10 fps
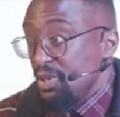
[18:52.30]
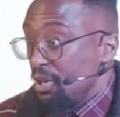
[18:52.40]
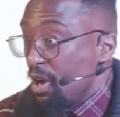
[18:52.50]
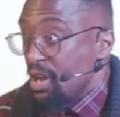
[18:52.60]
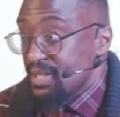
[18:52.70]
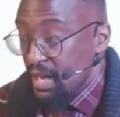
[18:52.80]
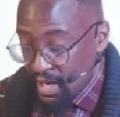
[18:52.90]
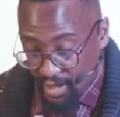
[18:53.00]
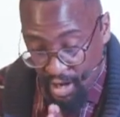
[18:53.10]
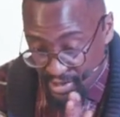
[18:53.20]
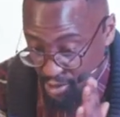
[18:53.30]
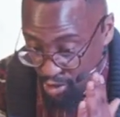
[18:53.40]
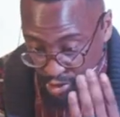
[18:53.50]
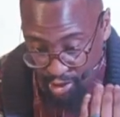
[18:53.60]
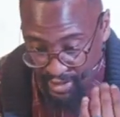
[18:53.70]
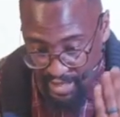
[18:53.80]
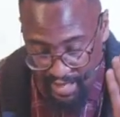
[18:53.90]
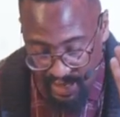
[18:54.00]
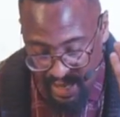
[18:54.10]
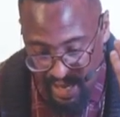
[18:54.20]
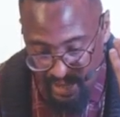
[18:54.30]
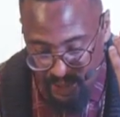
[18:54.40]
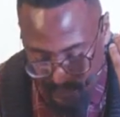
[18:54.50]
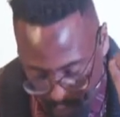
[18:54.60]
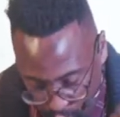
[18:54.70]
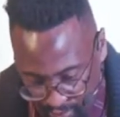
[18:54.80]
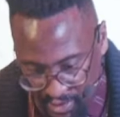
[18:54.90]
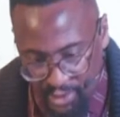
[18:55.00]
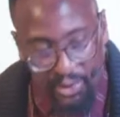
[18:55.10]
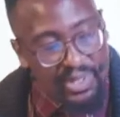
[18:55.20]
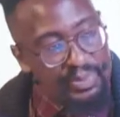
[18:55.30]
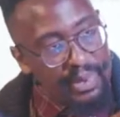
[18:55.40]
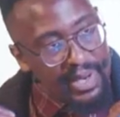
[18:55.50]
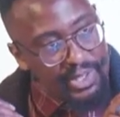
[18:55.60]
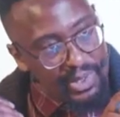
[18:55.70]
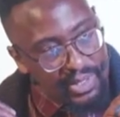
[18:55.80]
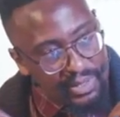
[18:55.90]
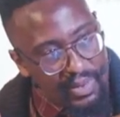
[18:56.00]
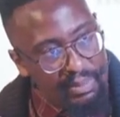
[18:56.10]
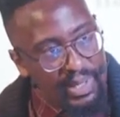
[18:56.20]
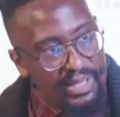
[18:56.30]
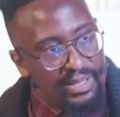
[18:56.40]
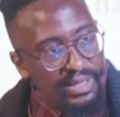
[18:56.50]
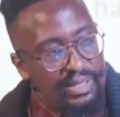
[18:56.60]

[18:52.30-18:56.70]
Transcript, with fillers: to ask, ask God, God, you've called me to do this, but am I doing it in the right place?